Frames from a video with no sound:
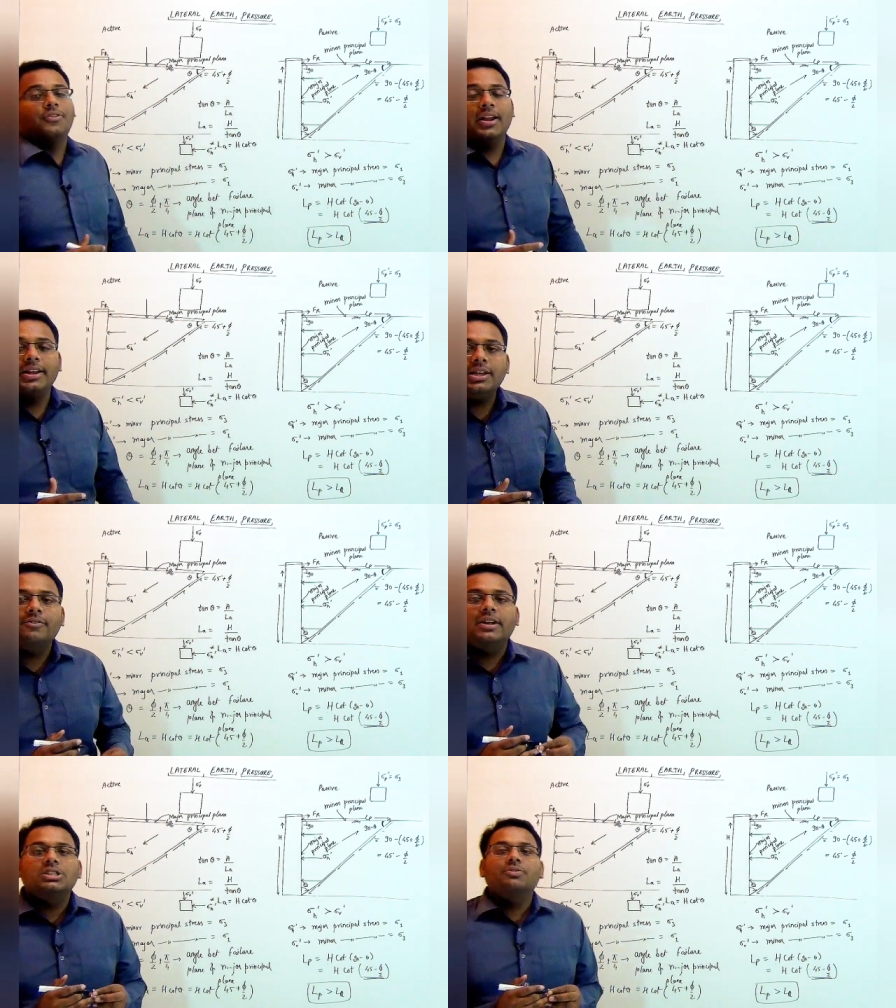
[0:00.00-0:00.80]
failure
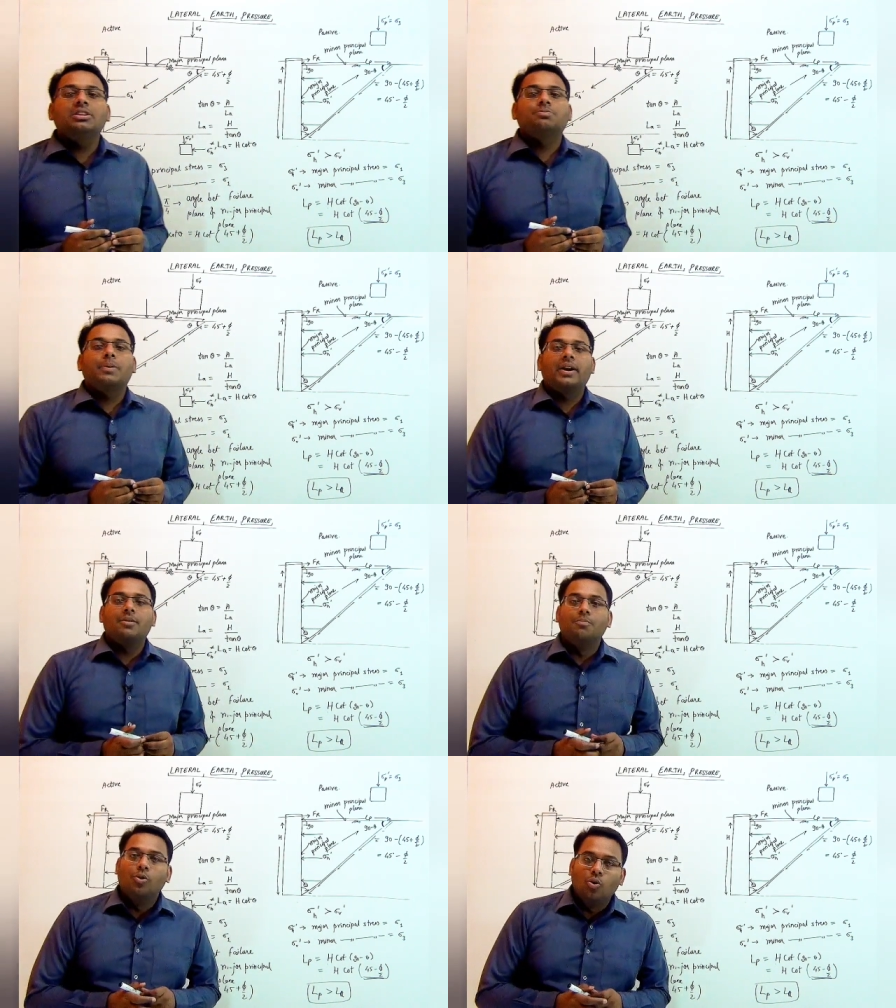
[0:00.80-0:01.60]
wedge will
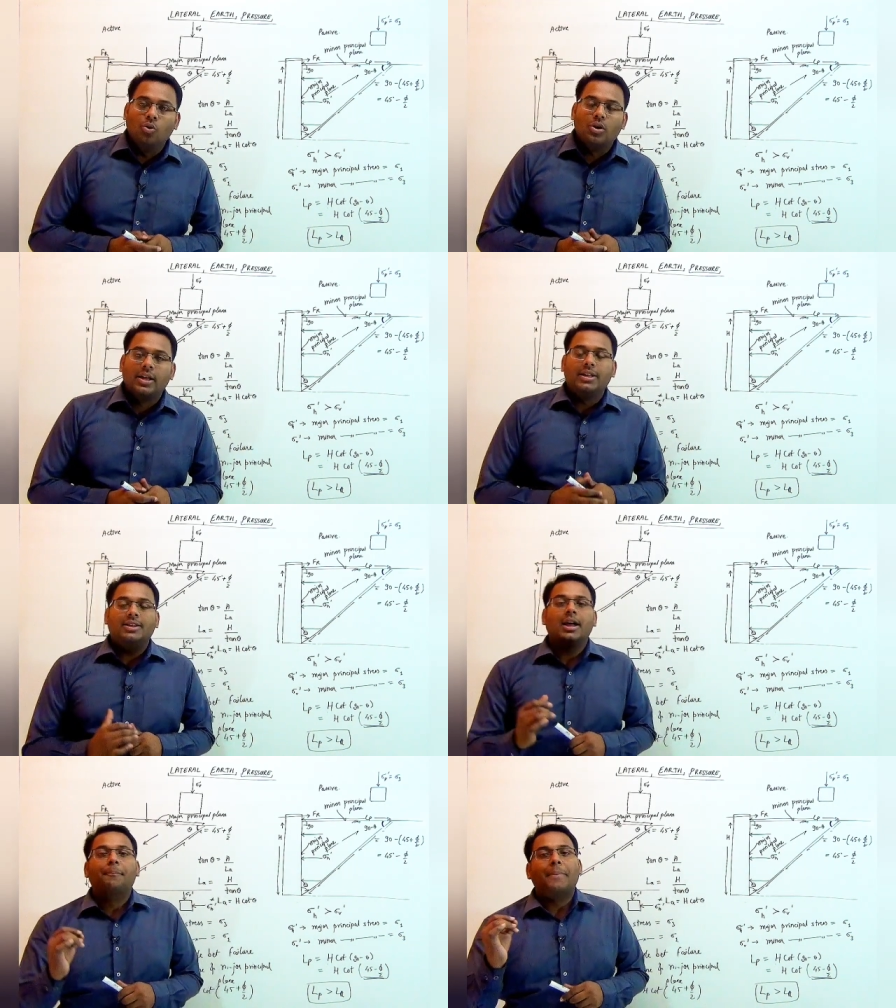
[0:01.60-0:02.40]
spread more
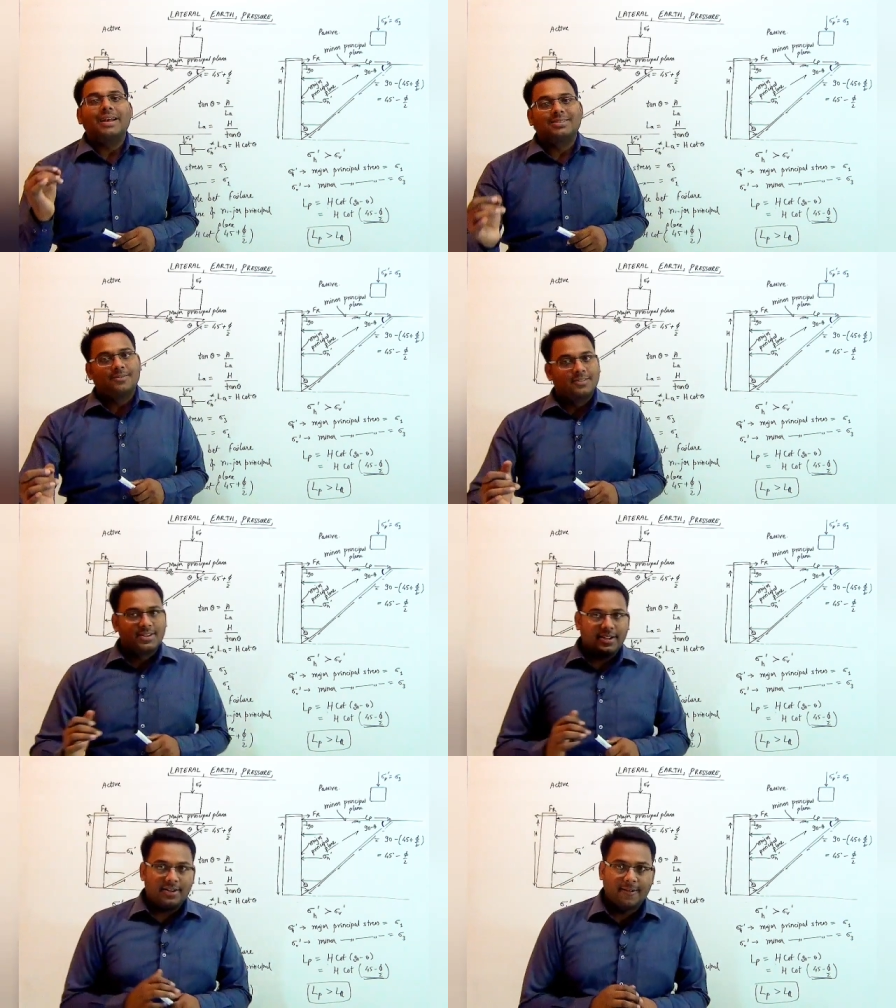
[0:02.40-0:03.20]
in the passive
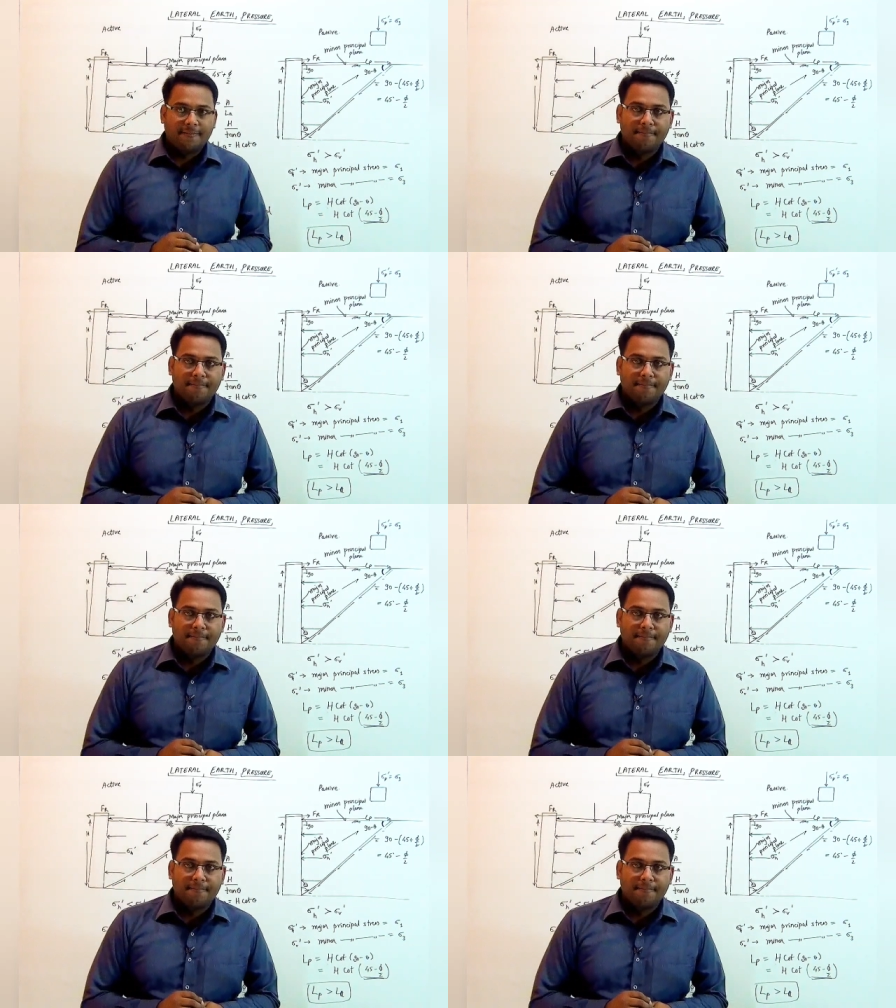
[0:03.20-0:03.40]
state.